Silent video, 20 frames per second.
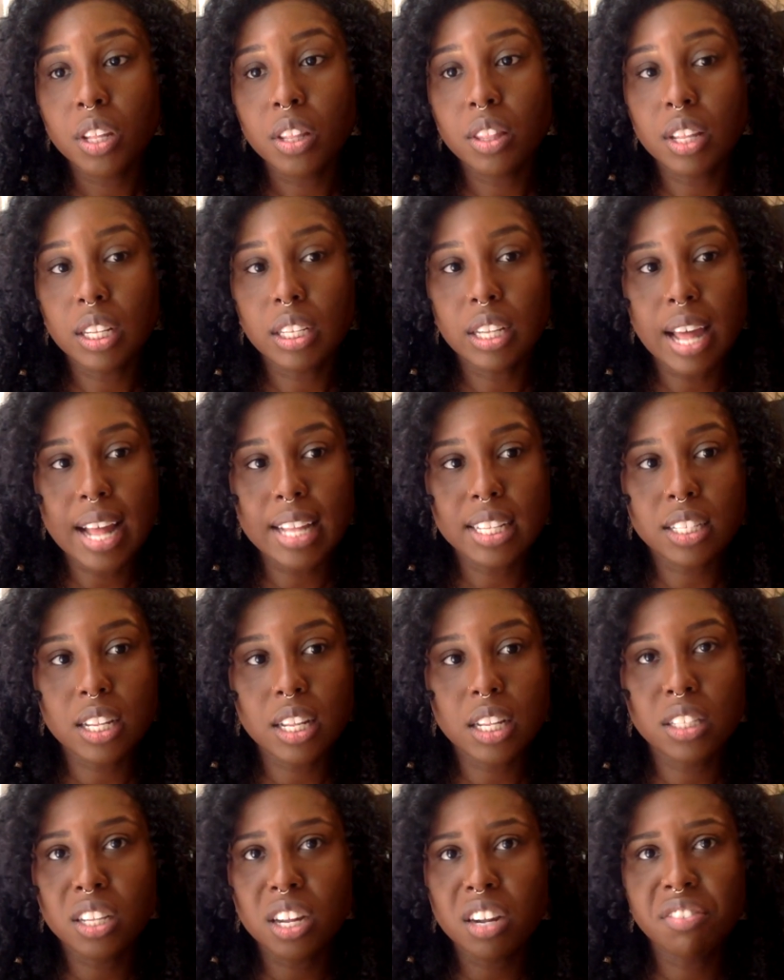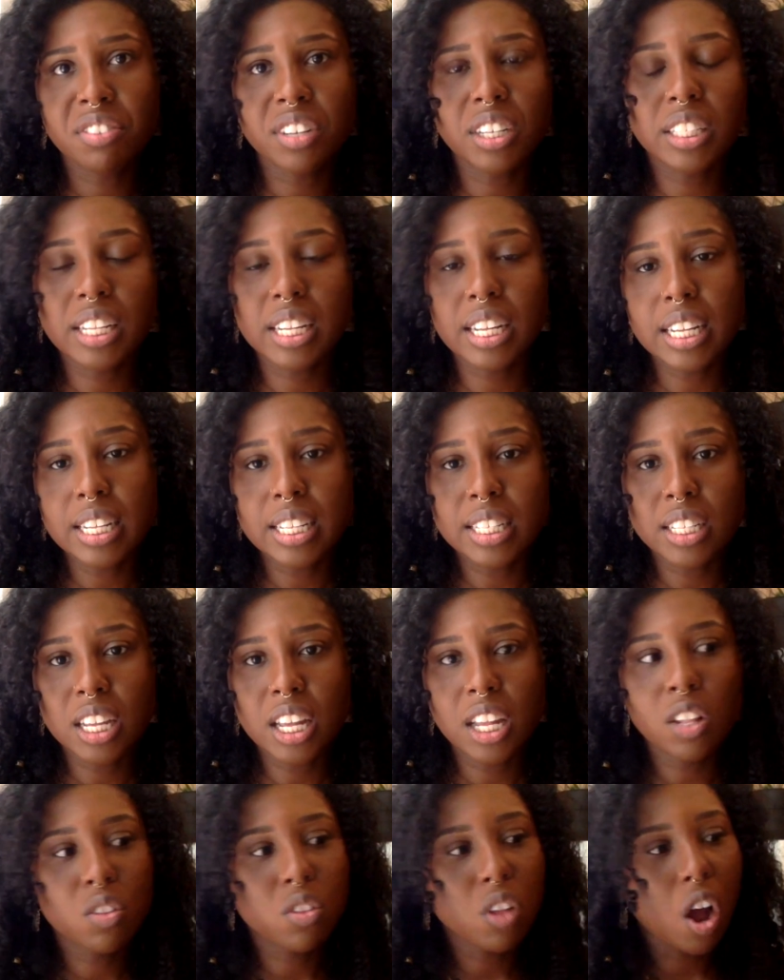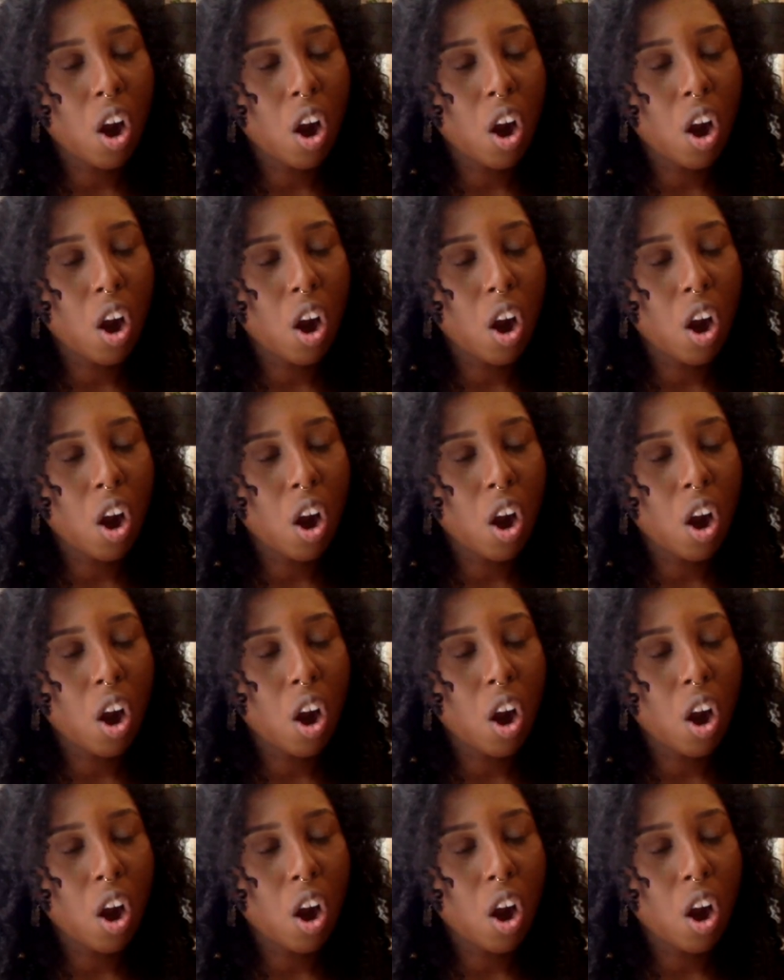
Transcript: The lessons are fairly easy.